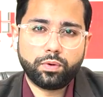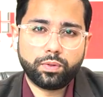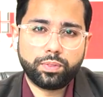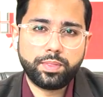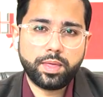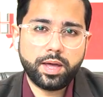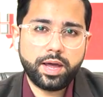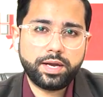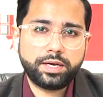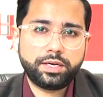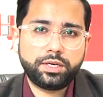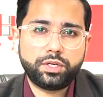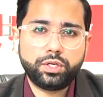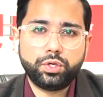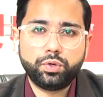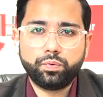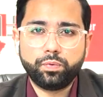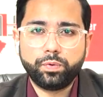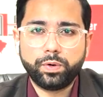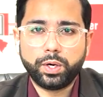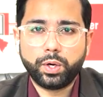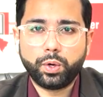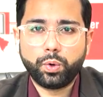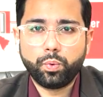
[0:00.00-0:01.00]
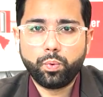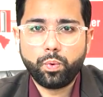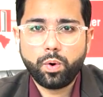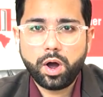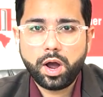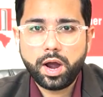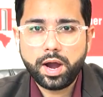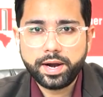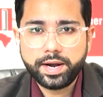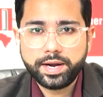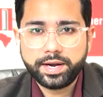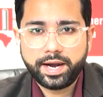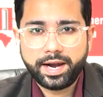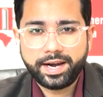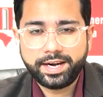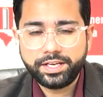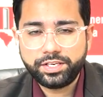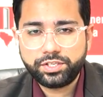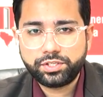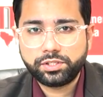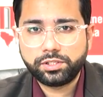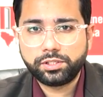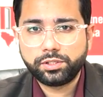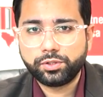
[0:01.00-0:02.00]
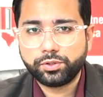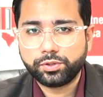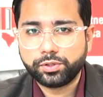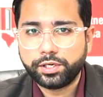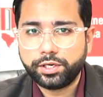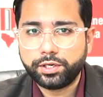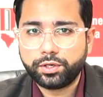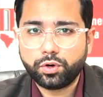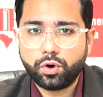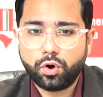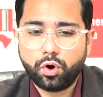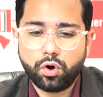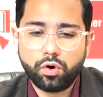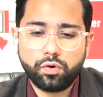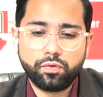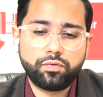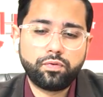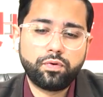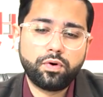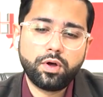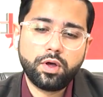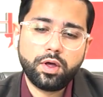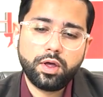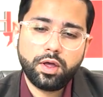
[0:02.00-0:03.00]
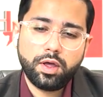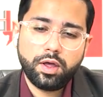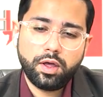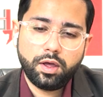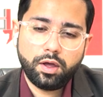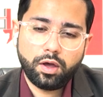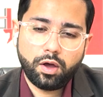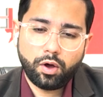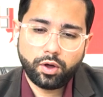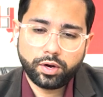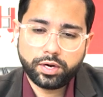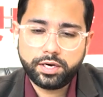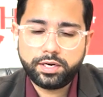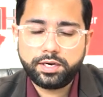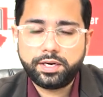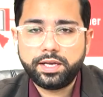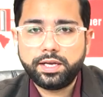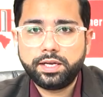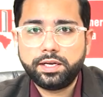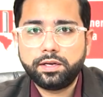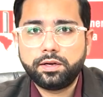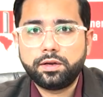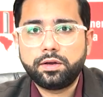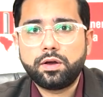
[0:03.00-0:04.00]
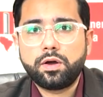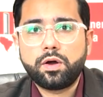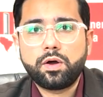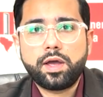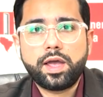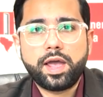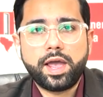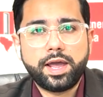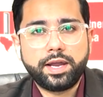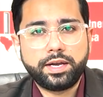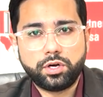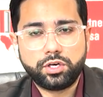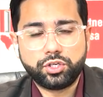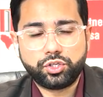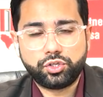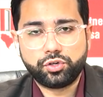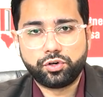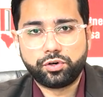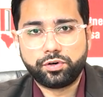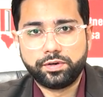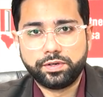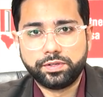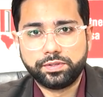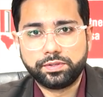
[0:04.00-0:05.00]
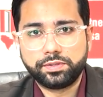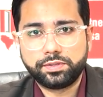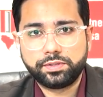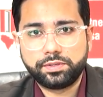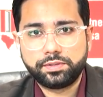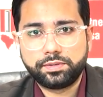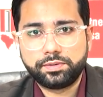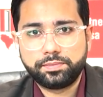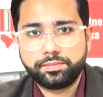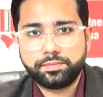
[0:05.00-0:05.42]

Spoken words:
that, you will require an additional unit of auditing and assurance.